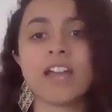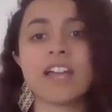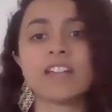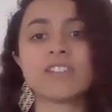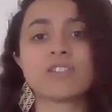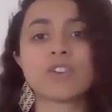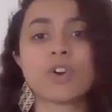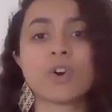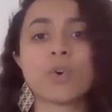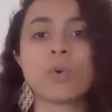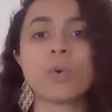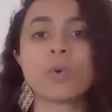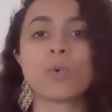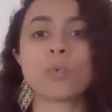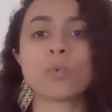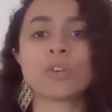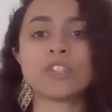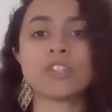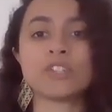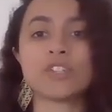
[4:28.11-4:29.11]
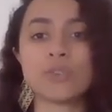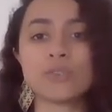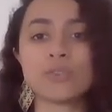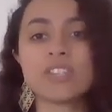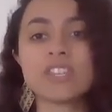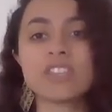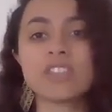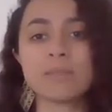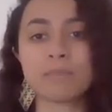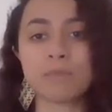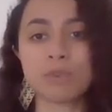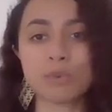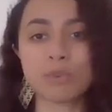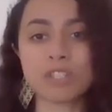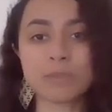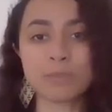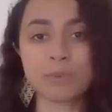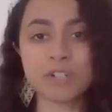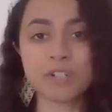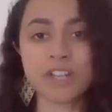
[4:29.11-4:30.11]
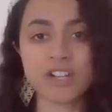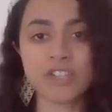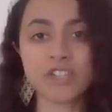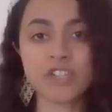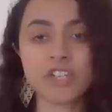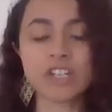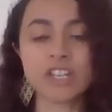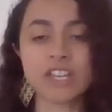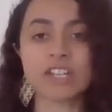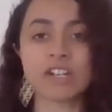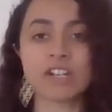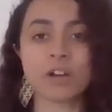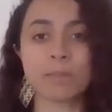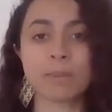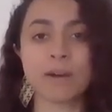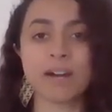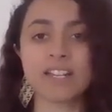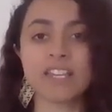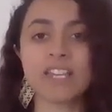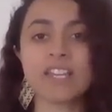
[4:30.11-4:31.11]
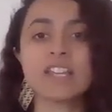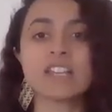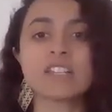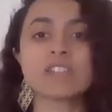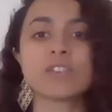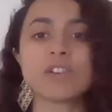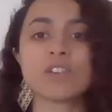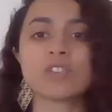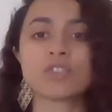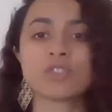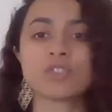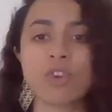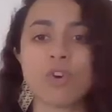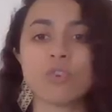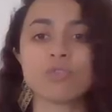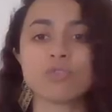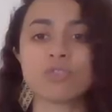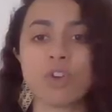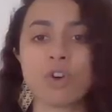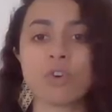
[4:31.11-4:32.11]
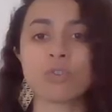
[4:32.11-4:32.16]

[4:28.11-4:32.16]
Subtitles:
And so reducing the mucus production in our body is so